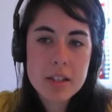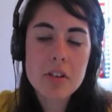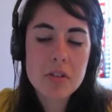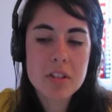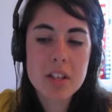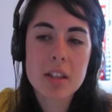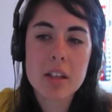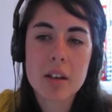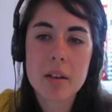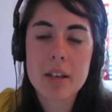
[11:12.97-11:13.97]
interesting
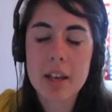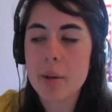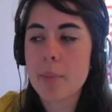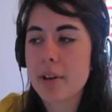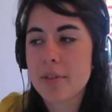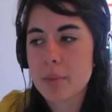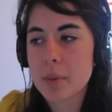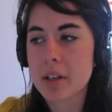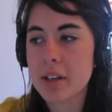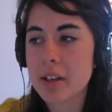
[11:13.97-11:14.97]
thing, taking a break from the
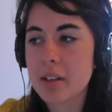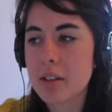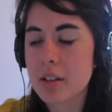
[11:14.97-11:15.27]
internet,